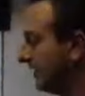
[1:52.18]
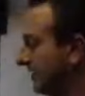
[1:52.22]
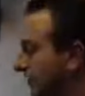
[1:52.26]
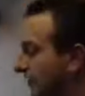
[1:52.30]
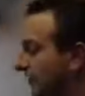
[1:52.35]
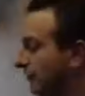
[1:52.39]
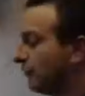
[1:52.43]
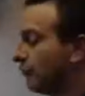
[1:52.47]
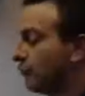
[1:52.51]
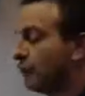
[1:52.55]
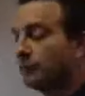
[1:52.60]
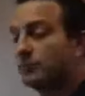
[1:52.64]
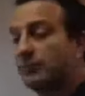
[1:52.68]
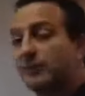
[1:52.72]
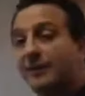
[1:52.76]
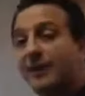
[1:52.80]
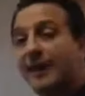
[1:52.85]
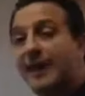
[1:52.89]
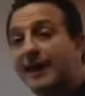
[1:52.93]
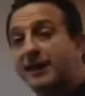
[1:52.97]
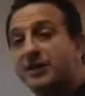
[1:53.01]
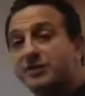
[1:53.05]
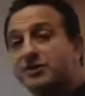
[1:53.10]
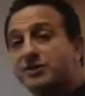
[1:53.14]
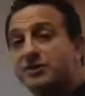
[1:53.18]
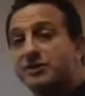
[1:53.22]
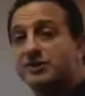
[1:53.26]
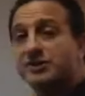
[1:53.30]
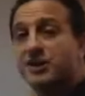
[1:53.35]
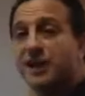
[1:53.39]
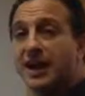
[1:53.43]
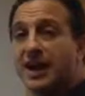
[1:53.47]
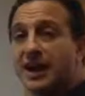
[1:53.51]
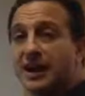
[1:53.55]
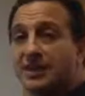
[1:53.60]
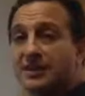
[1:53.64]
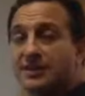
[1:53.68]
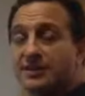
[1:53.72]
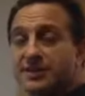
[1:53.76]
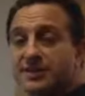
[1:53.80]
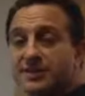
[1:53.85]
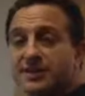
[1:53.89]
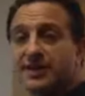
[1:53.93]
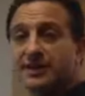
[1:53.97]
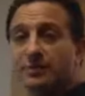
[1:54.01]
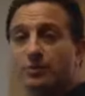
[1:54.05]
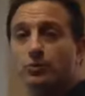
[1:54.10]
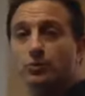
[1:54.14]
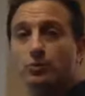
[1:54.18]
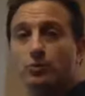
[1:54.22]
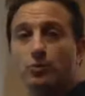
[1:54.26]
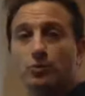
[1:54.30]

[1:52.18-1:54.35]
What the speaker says: is a form of exercise that